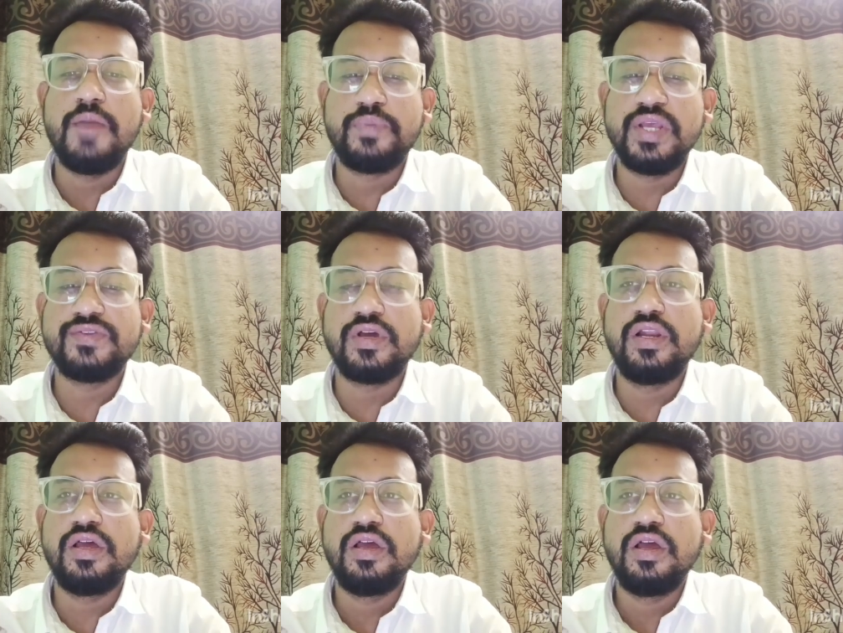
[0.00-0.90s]

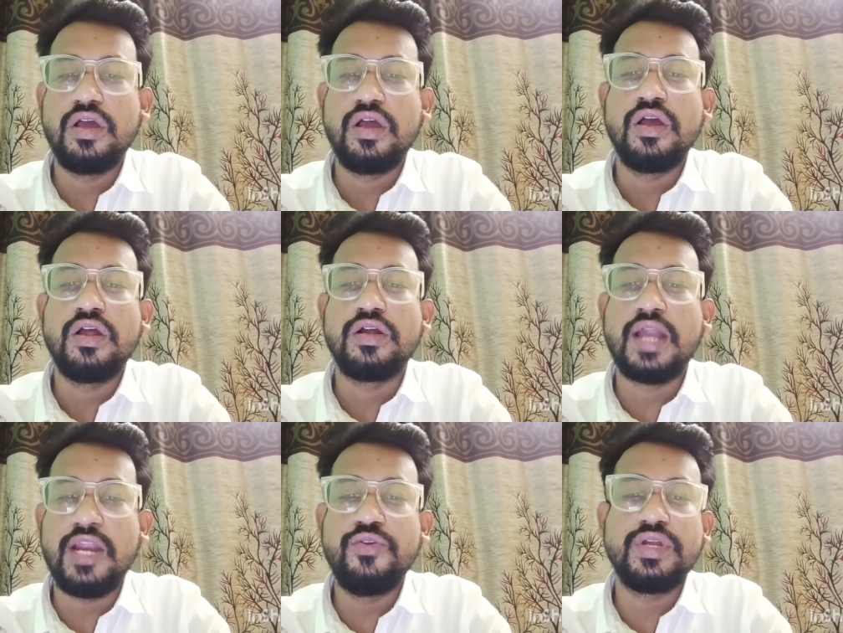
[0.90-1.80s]
Apresol
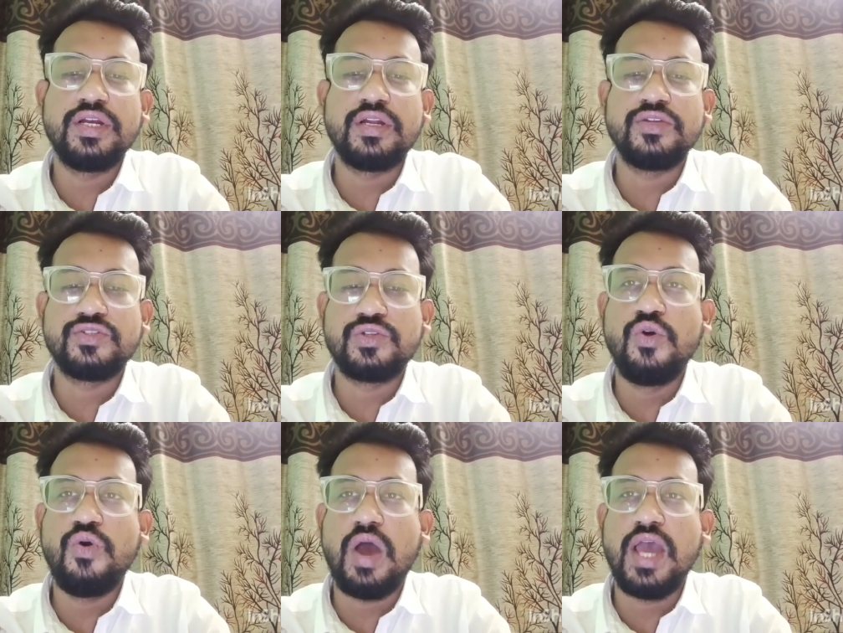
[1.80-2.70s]
diluted
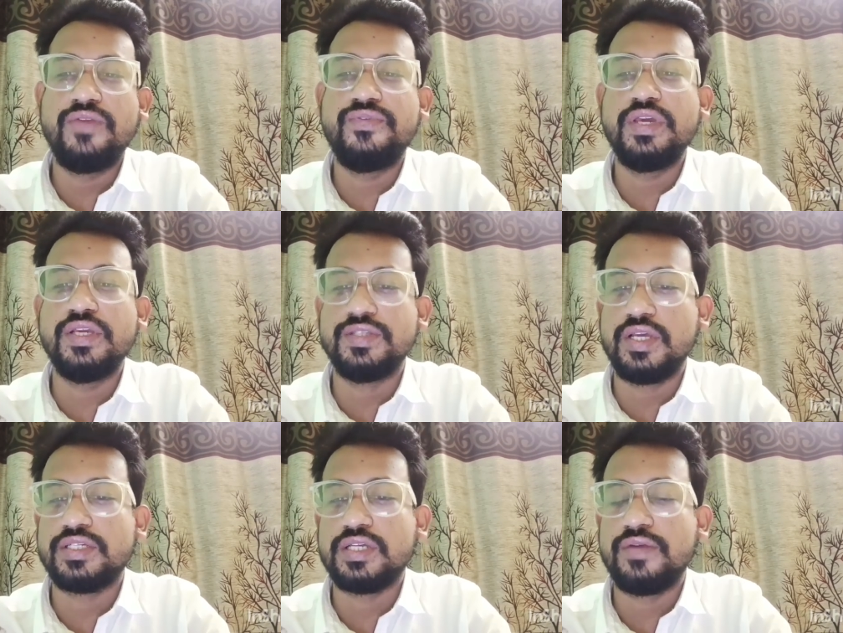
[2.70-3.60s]
slow IV
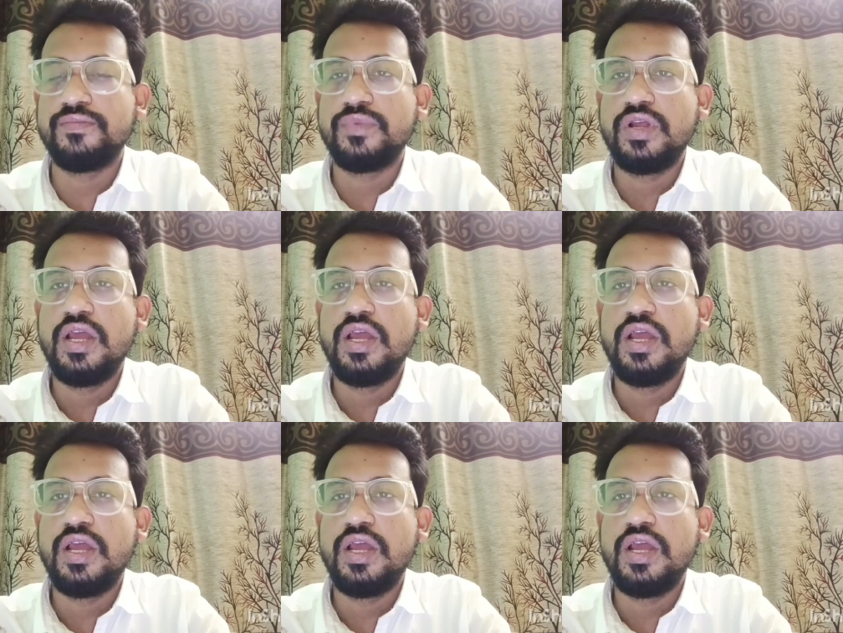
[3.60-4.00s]
injection.